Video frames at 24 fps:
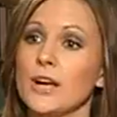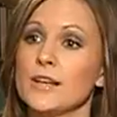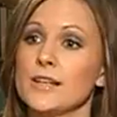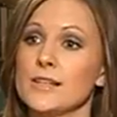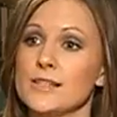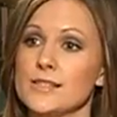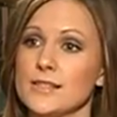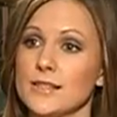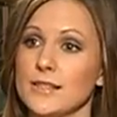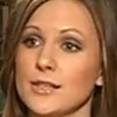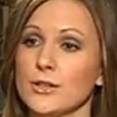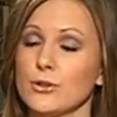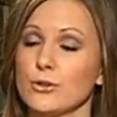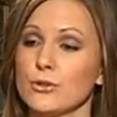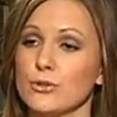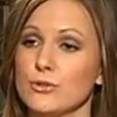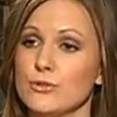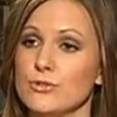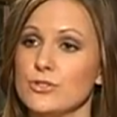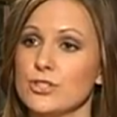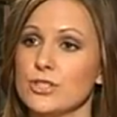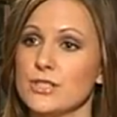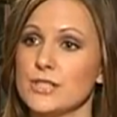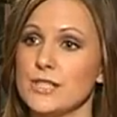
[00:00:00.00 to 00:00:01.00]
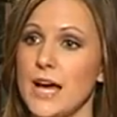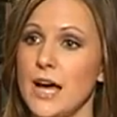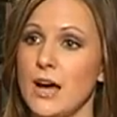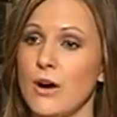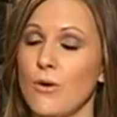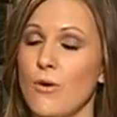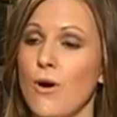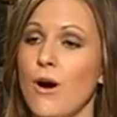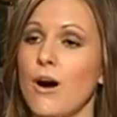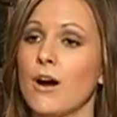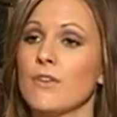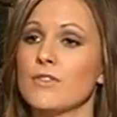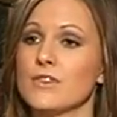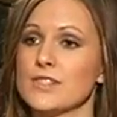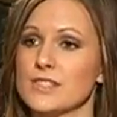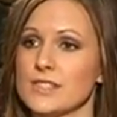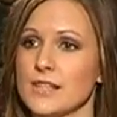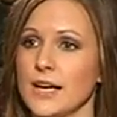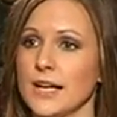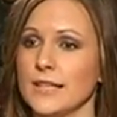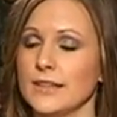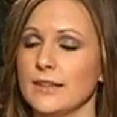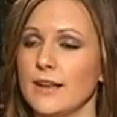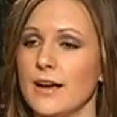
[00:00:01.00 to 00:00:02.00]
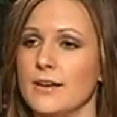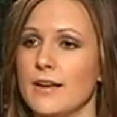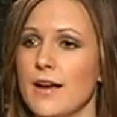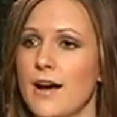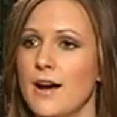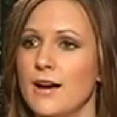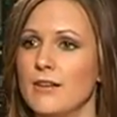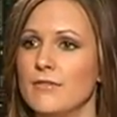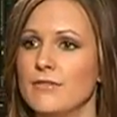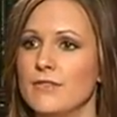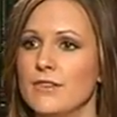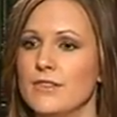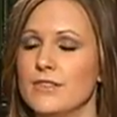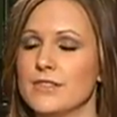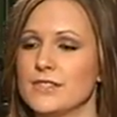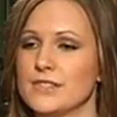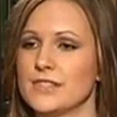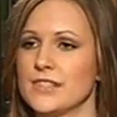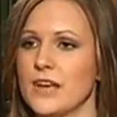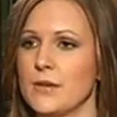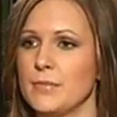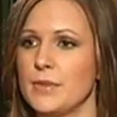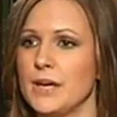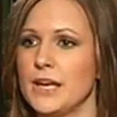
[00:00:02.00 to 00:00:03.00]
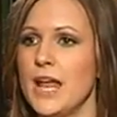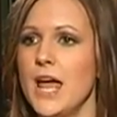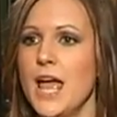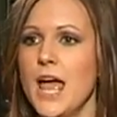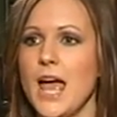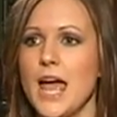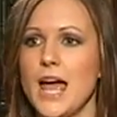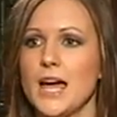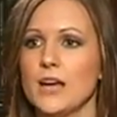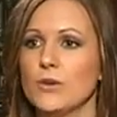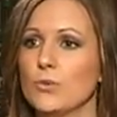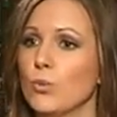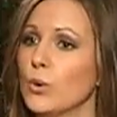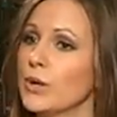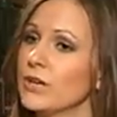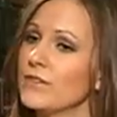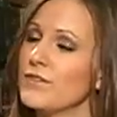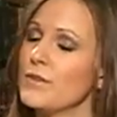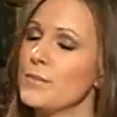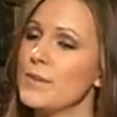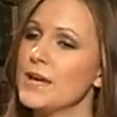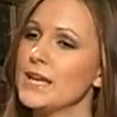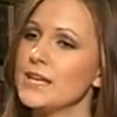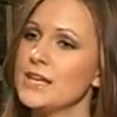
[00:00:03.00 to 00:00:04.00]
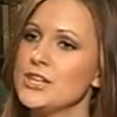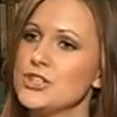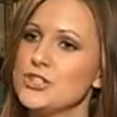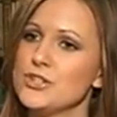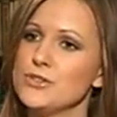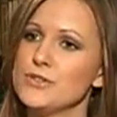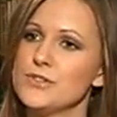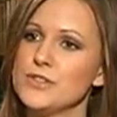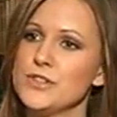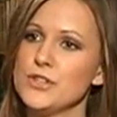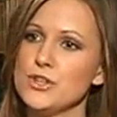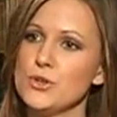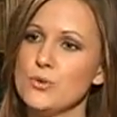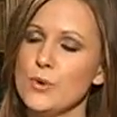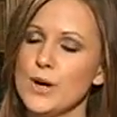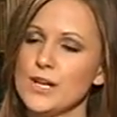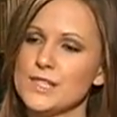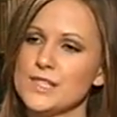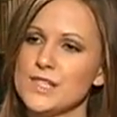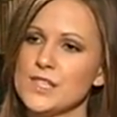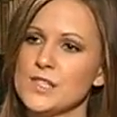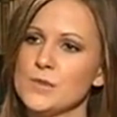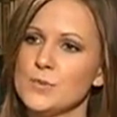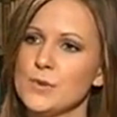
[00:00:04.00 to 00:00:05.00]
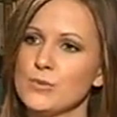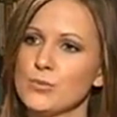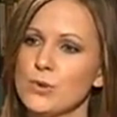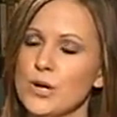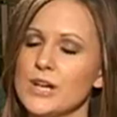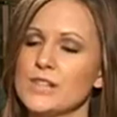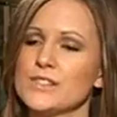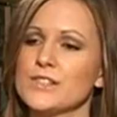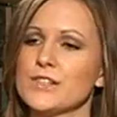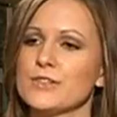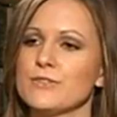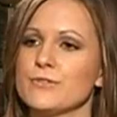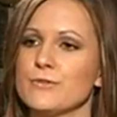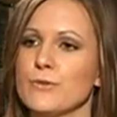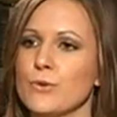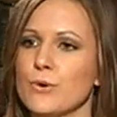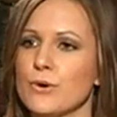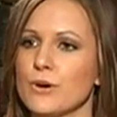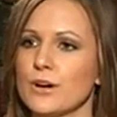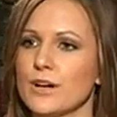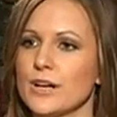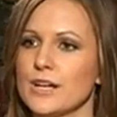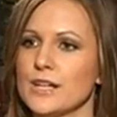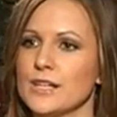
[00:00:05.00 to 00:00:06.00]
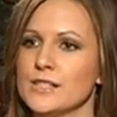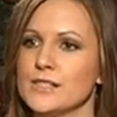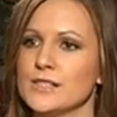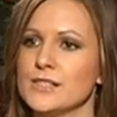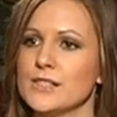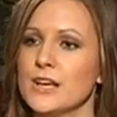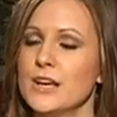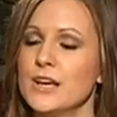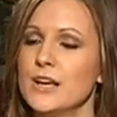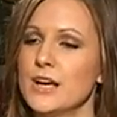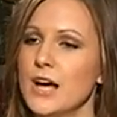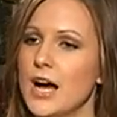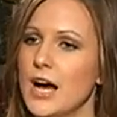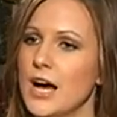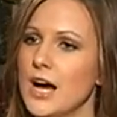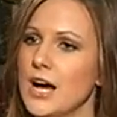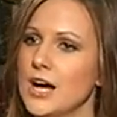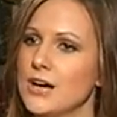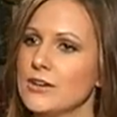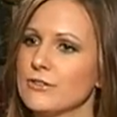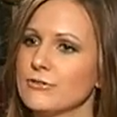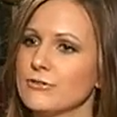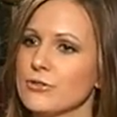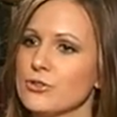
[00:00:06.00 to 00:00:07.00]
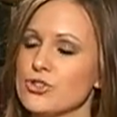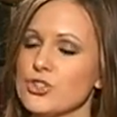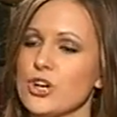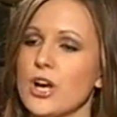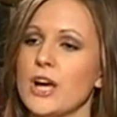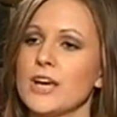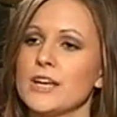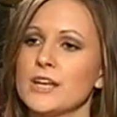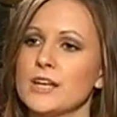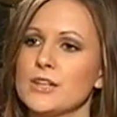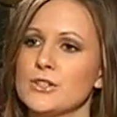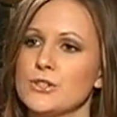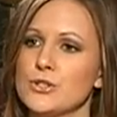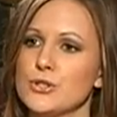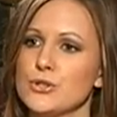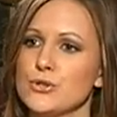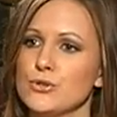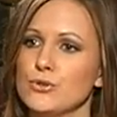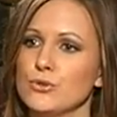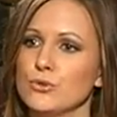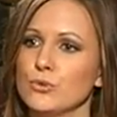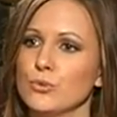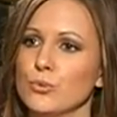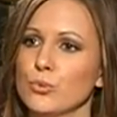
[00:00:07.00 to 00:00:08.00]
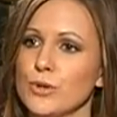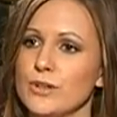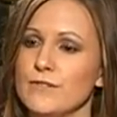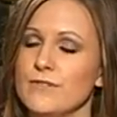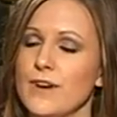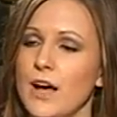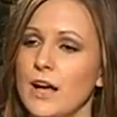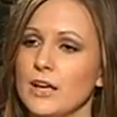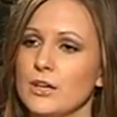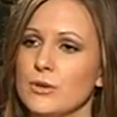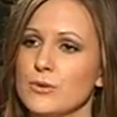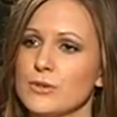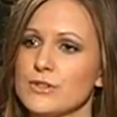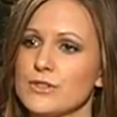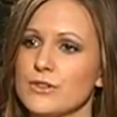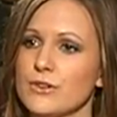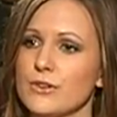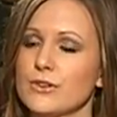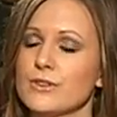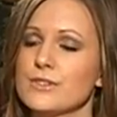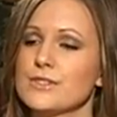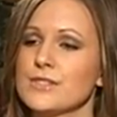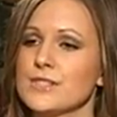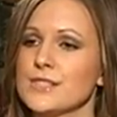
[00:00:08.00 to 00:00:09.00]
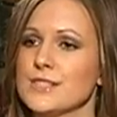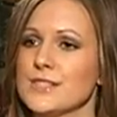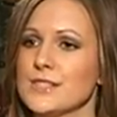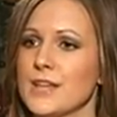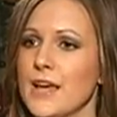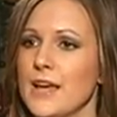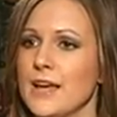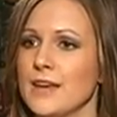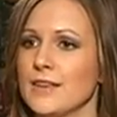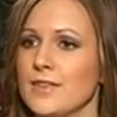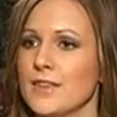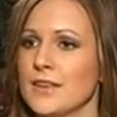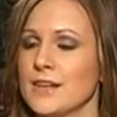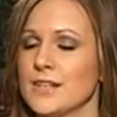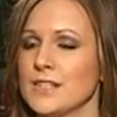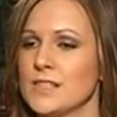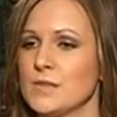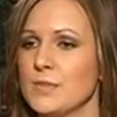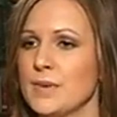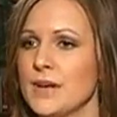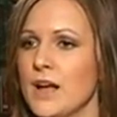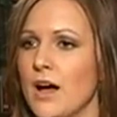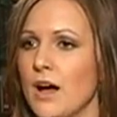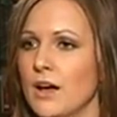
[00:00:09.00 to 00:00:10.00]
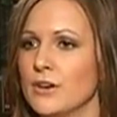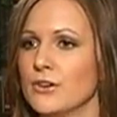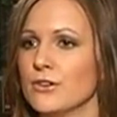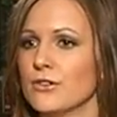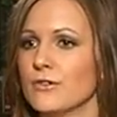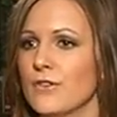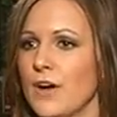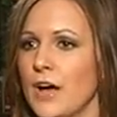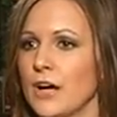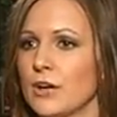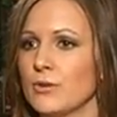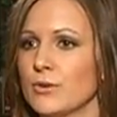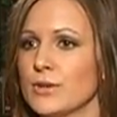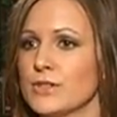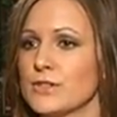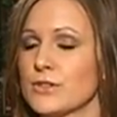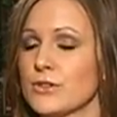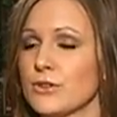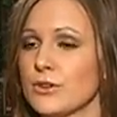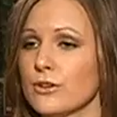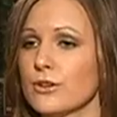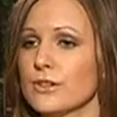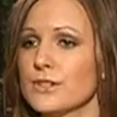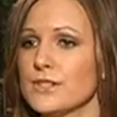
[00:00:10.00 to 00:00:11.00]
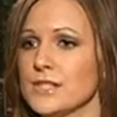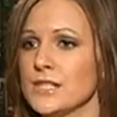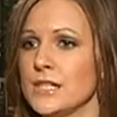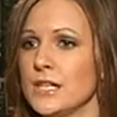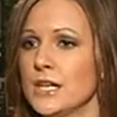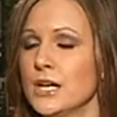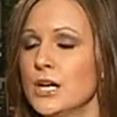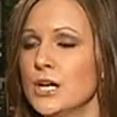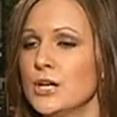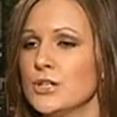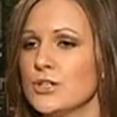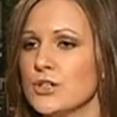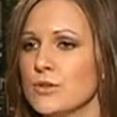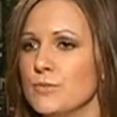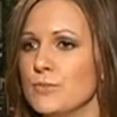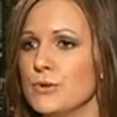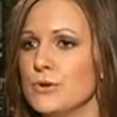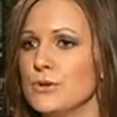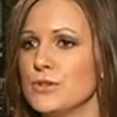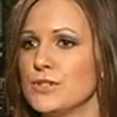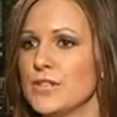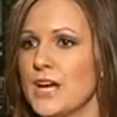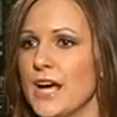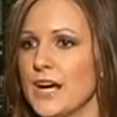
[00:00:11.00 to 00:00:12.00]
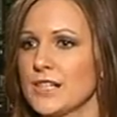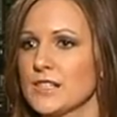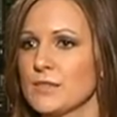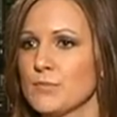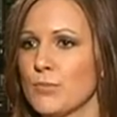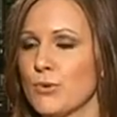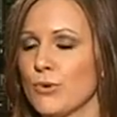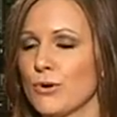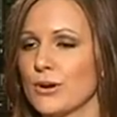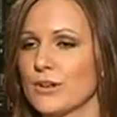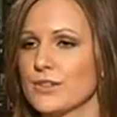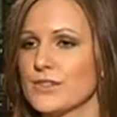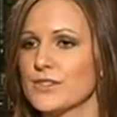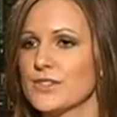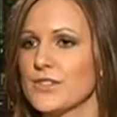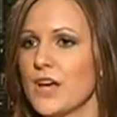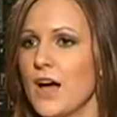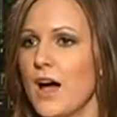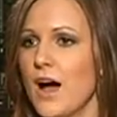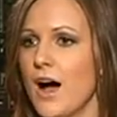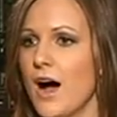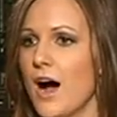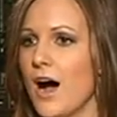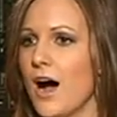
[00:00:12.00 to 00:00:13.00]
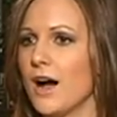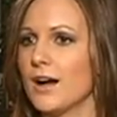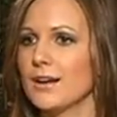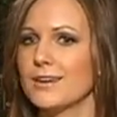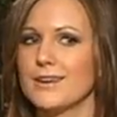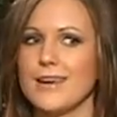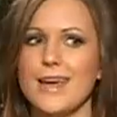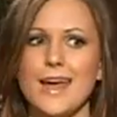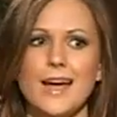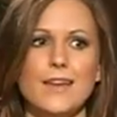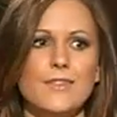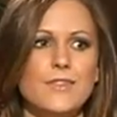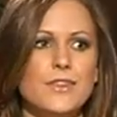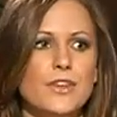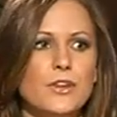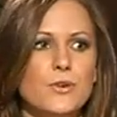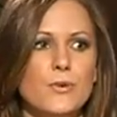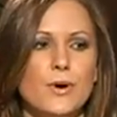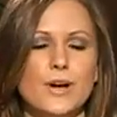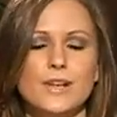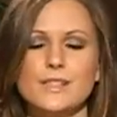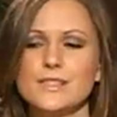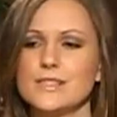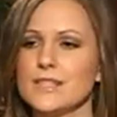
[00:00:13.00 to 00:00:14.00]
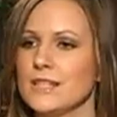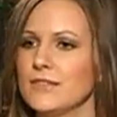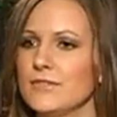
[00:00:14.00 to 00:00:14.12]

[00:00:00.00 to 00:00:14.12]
Chinese leader Hu Jintao on the sideline of the summit. And one of the main issues the U.S. has been pressing for is for China to revalue its currency, saying that it's been undervaluing its currency to boost exports. Can the U.S.